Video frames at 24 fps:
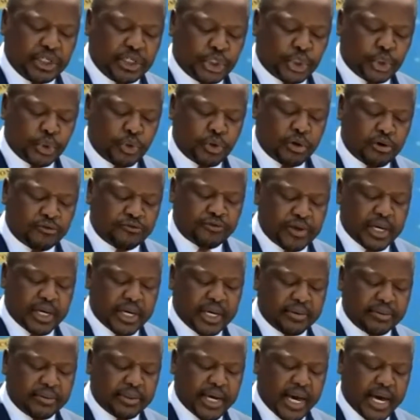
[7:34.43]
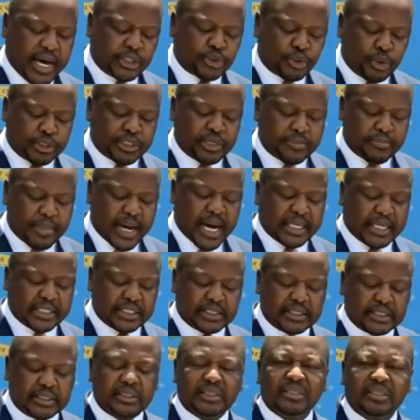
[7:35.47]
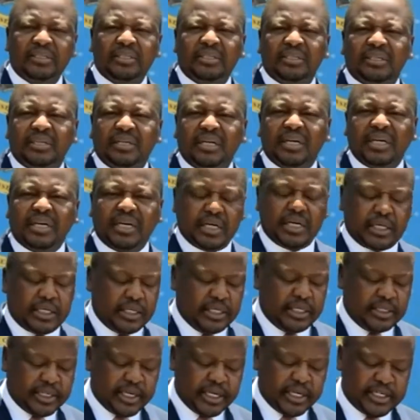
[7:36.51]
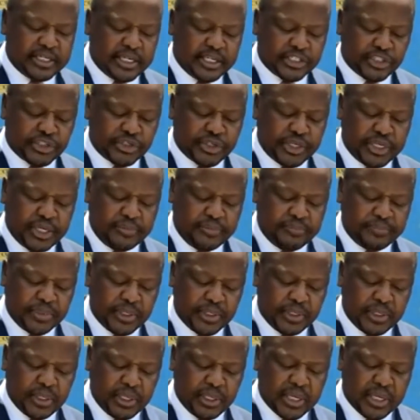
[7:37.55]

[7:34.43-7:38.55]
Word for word: the issue of uh, the actual demand uh, in the industry